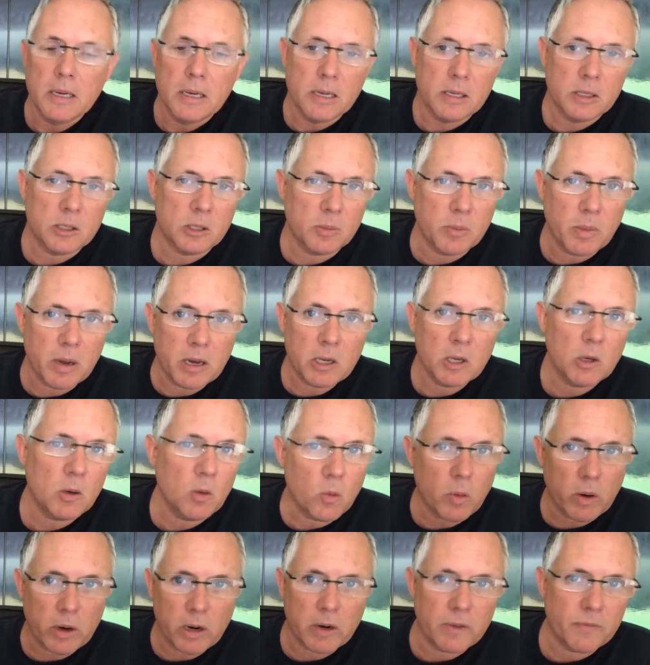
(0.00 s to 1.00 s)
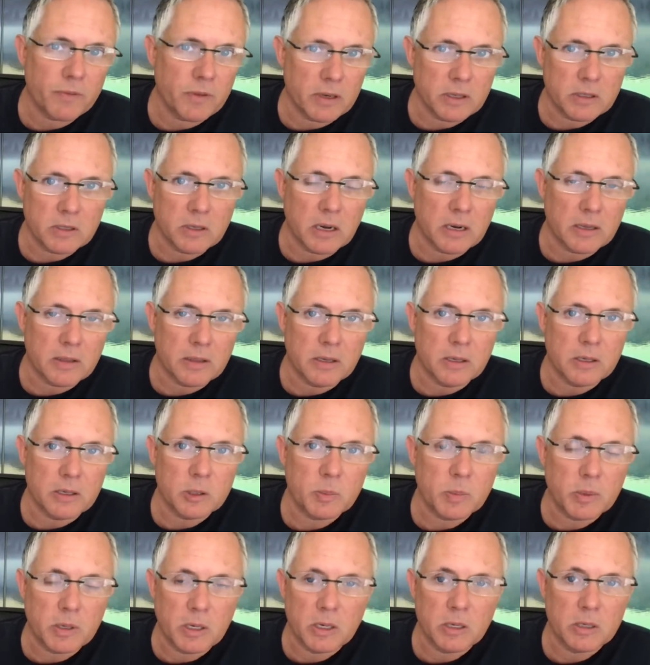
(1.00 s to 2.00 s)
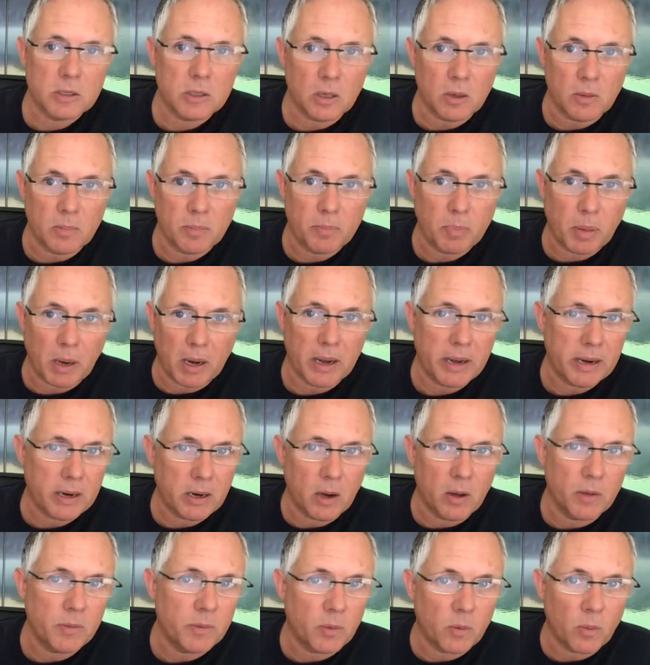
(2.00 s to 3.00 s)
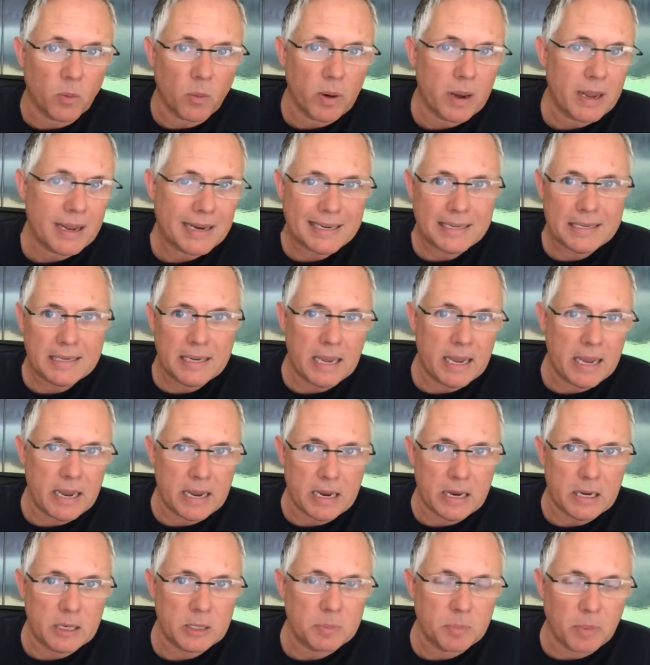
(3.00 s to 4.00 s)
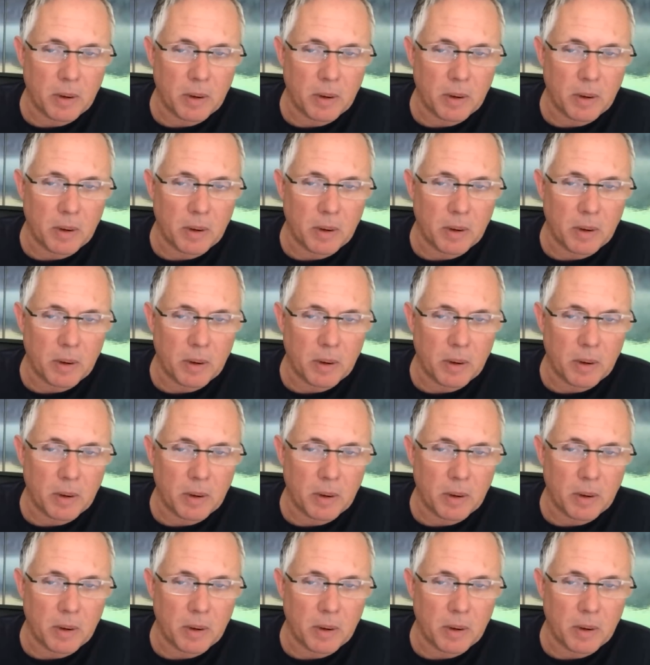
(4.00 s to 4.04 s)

is to make you aware of things like this because buying on the red days,